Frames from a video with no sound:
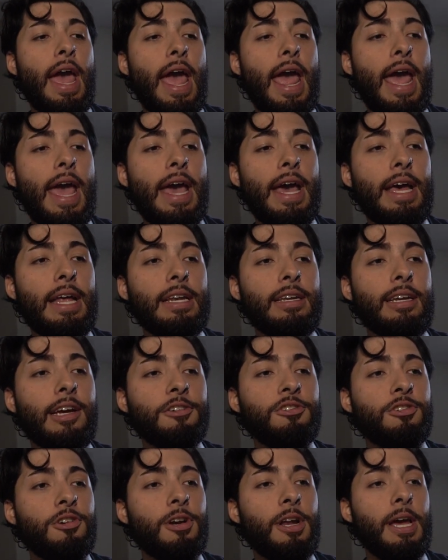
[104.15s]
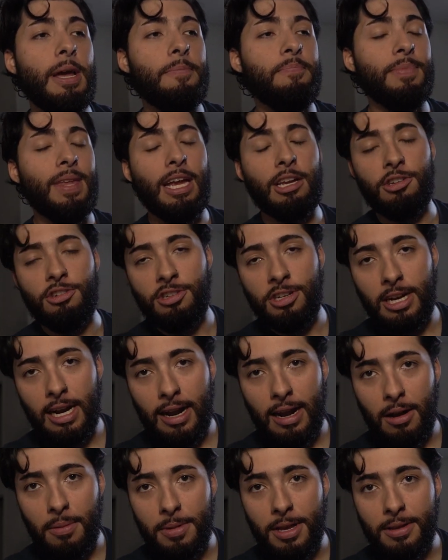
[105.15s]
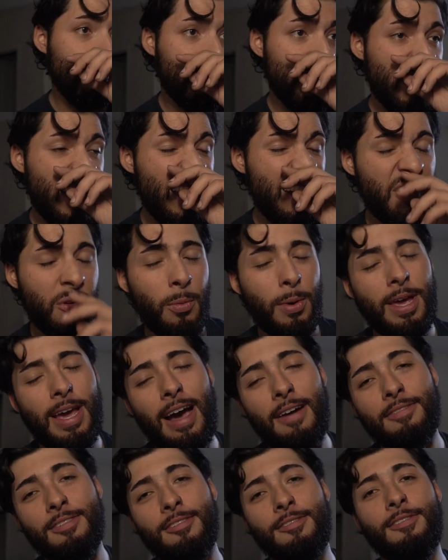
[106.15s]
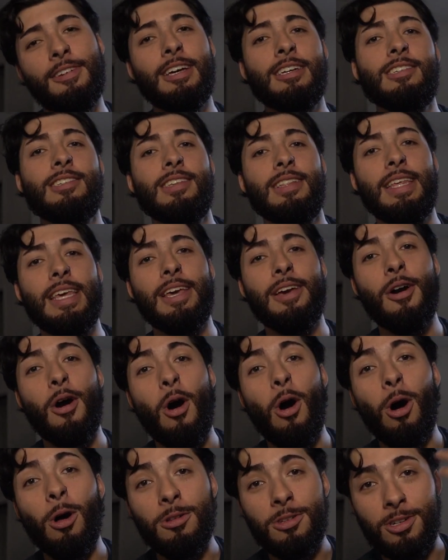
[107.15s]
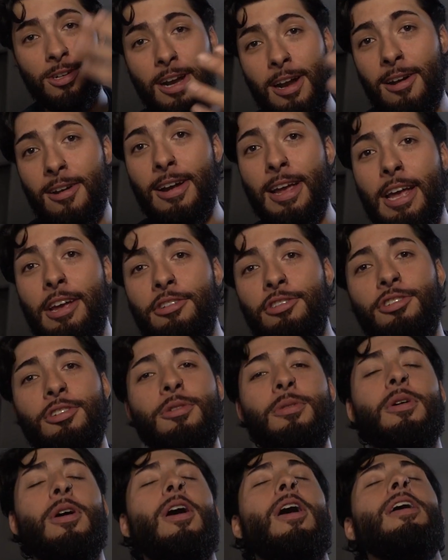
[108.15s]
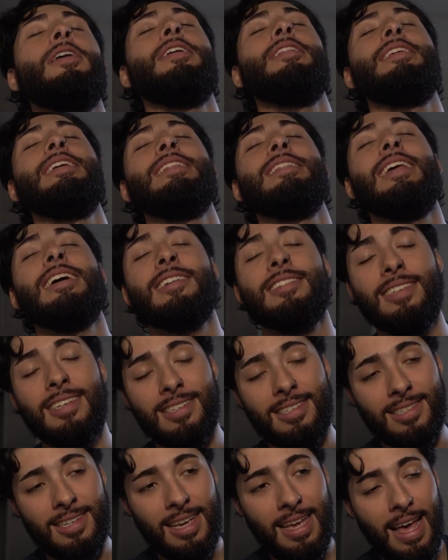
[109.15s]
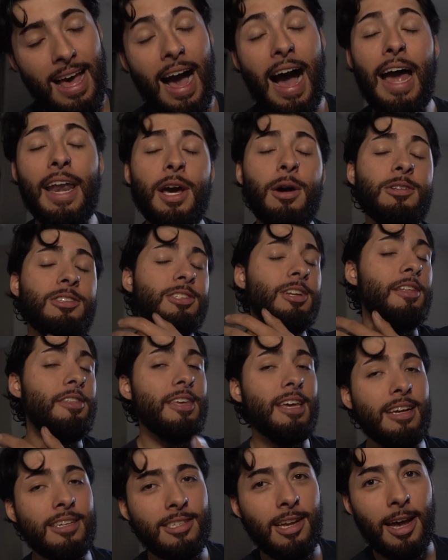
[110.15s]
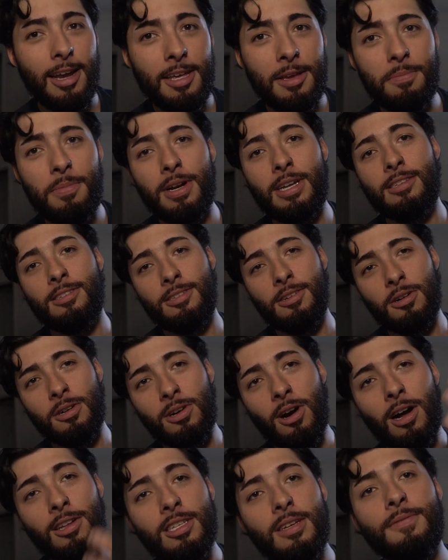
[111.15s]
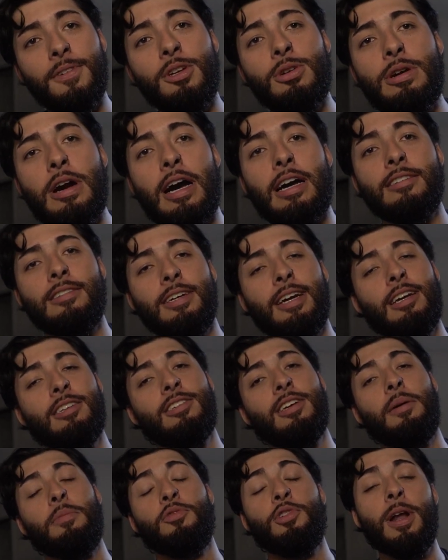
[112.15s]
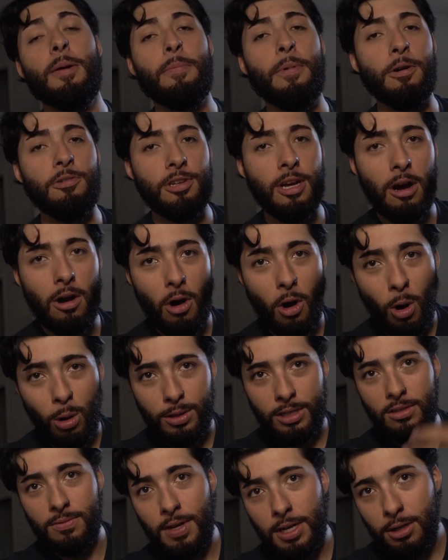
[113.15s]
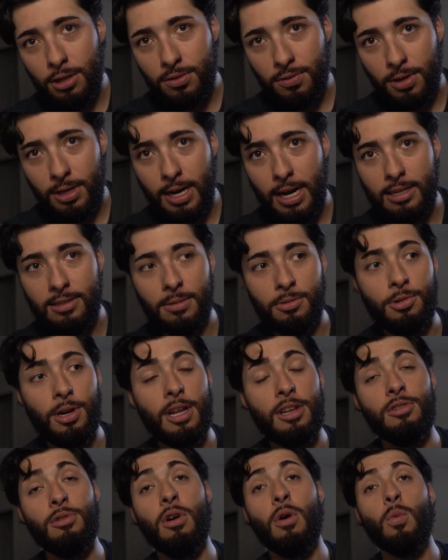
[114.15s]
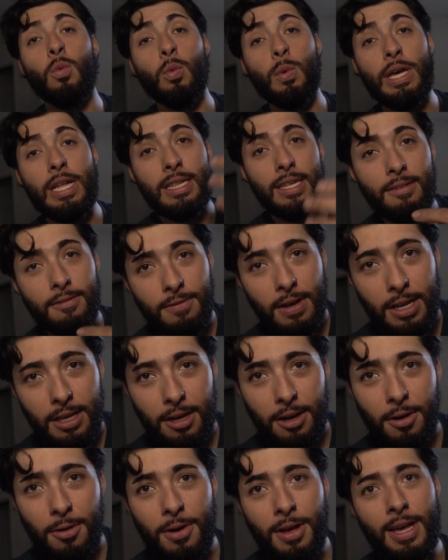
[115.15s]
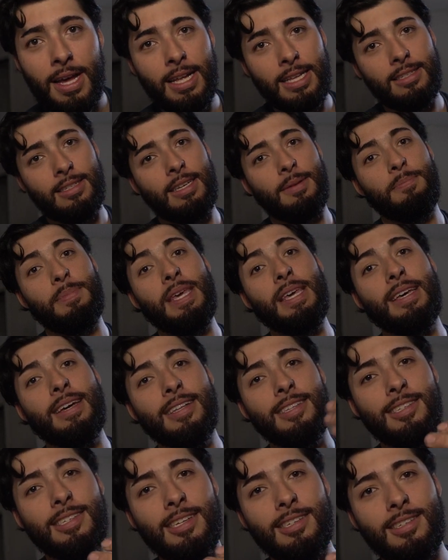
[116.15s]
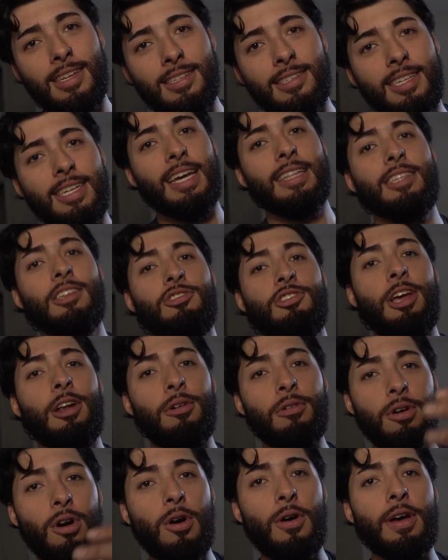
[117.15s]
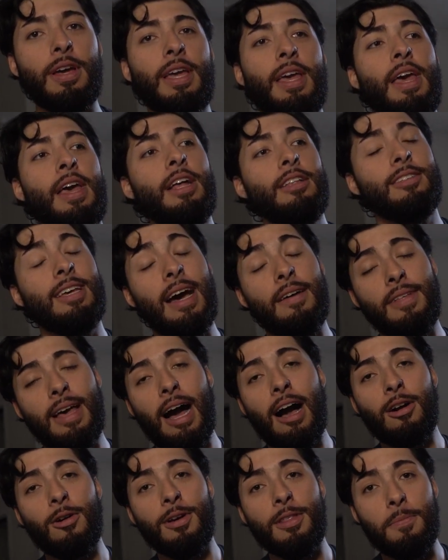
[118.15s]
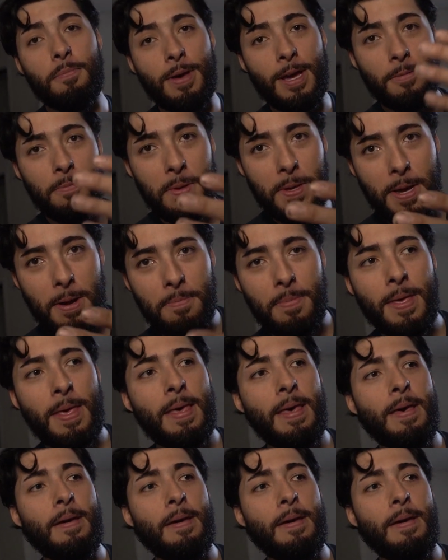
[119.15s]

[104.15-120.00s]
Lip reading: And yesterday, it shit out on me. Today, we have to fix the alternator issue on the Lexus. I know it's nothing exciting, but it's still content for you guys. Like I said, I'm trying to push out all these videos for you guys. I'm trying to do a weekly video to be consistent, to get this channel growing, to have the algorithm pick me up.